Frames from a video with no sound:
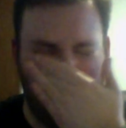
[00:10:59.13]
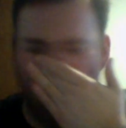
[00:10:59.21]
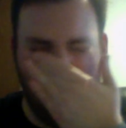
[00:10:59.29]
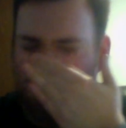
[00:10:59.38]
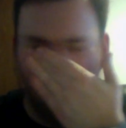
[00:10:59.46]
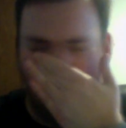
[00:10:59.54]

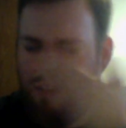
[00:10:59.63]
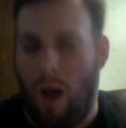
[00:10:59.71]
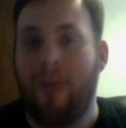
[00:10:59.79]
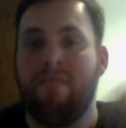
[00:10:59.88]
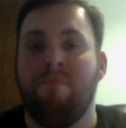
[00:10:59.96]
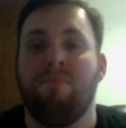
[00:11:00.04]
Ugh.
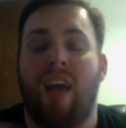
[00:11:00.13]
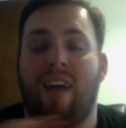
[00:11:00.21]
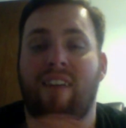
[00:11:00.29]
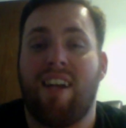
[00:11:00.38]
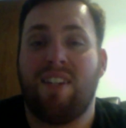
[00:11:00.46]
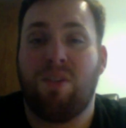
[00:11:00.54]

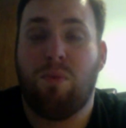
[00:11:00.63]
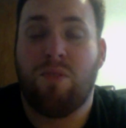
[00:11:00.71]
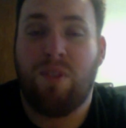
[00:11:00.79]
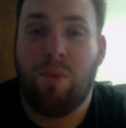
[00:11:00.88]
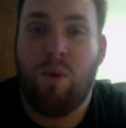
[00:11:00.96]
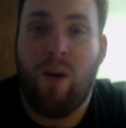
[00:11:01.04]
I've gotten
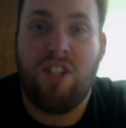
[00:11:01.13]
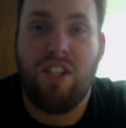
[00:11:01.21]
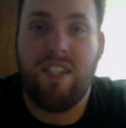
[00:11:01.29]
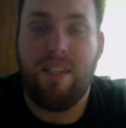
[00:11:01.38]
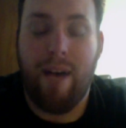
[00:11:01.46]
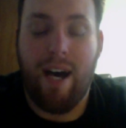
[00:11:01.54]
some
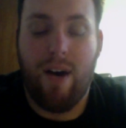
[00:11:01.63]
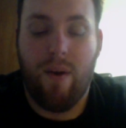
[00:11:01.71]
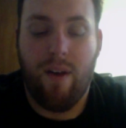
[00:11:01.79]
questions about